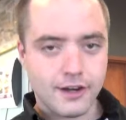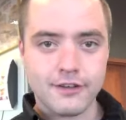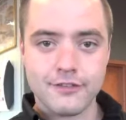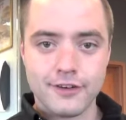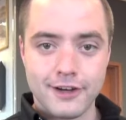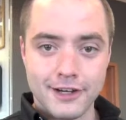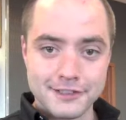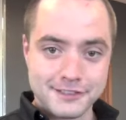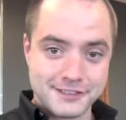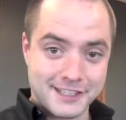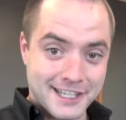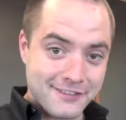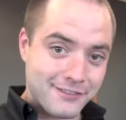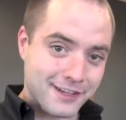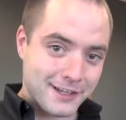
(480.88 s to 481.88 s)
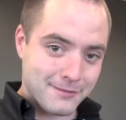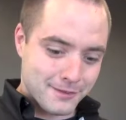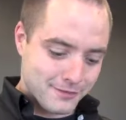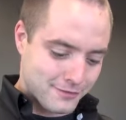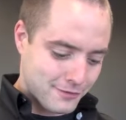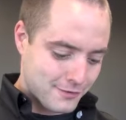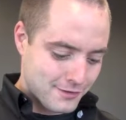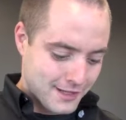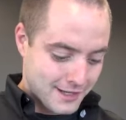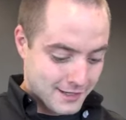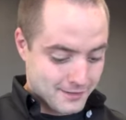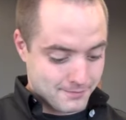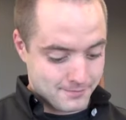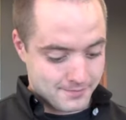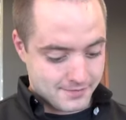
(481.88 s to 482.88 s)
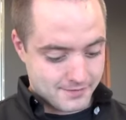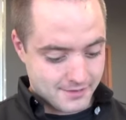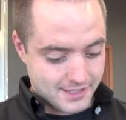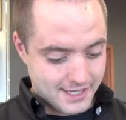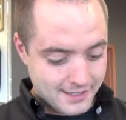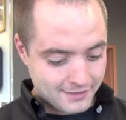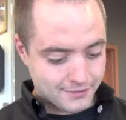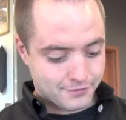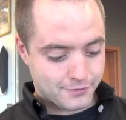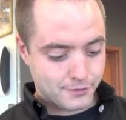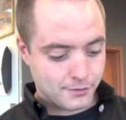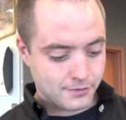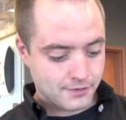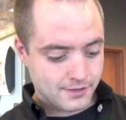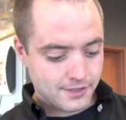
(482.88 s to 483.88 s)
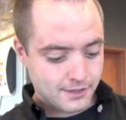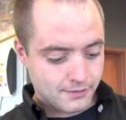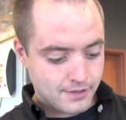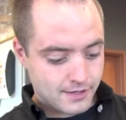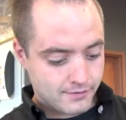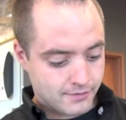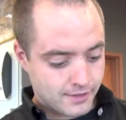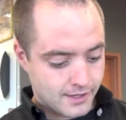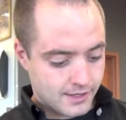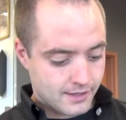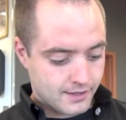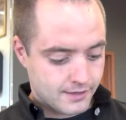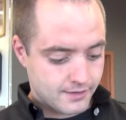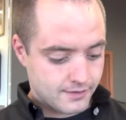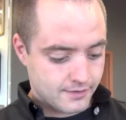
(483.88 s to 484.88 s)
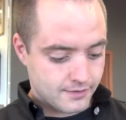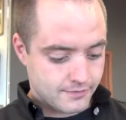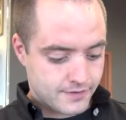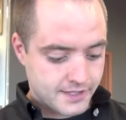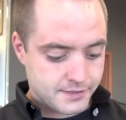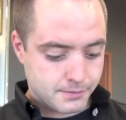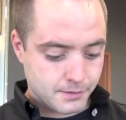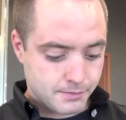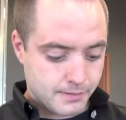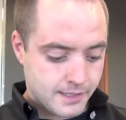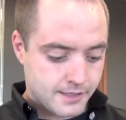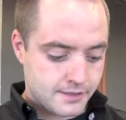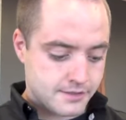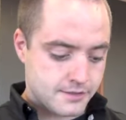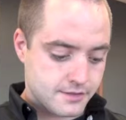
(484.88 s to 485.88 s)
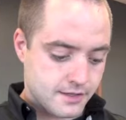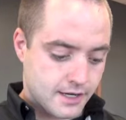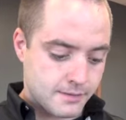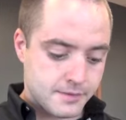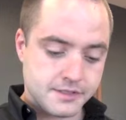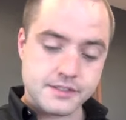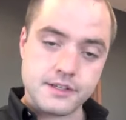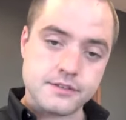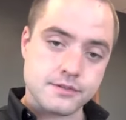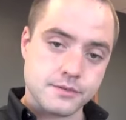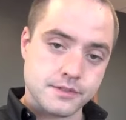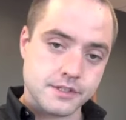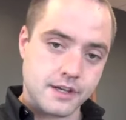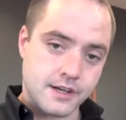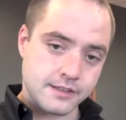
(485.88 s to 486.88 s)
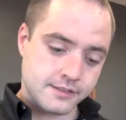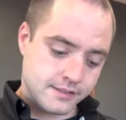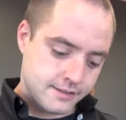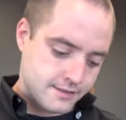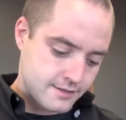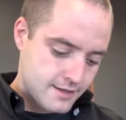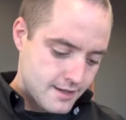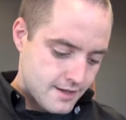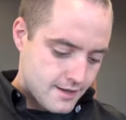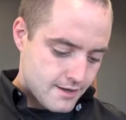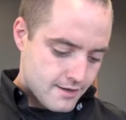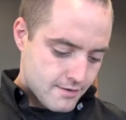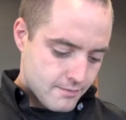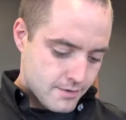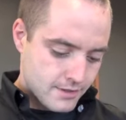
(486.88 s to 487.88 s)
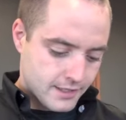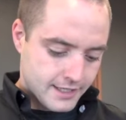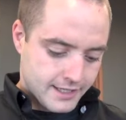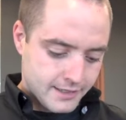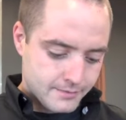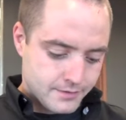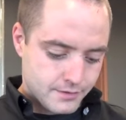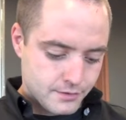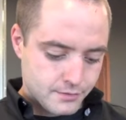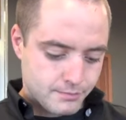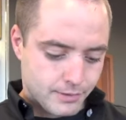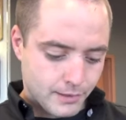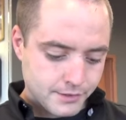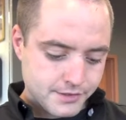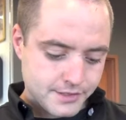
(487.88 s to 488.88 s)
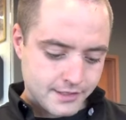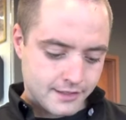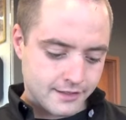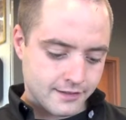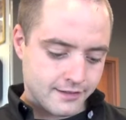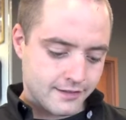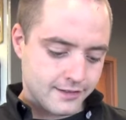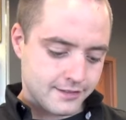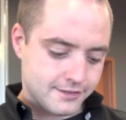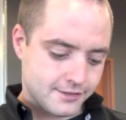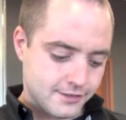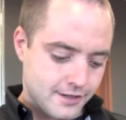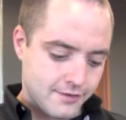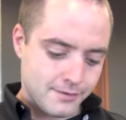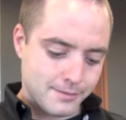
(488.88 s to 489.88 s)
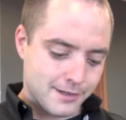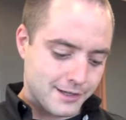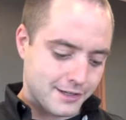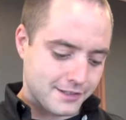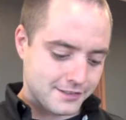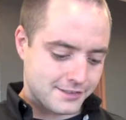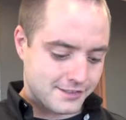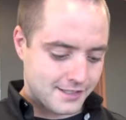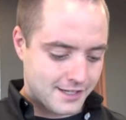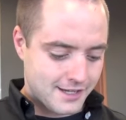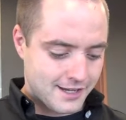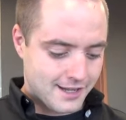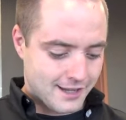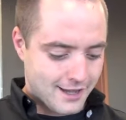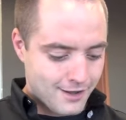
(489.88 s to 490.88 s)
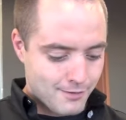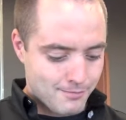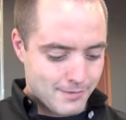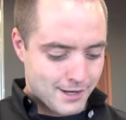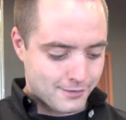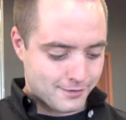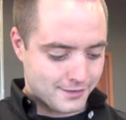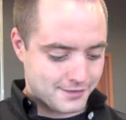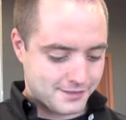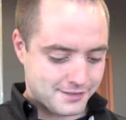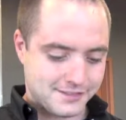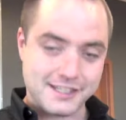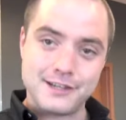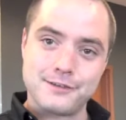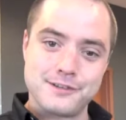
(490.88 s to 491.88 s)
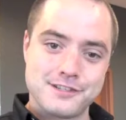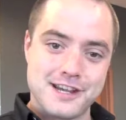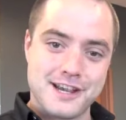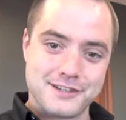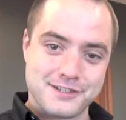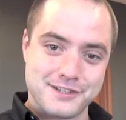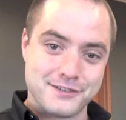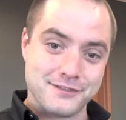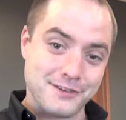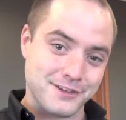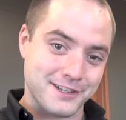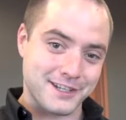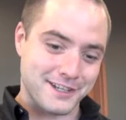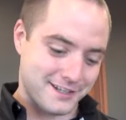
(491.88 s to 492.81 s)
of us giving him the food and him eating the food, we have a Facebook page, Arby's Central Wisconsin. We'd like him to post it on there so everybody can see how mountainous the sandwich actually really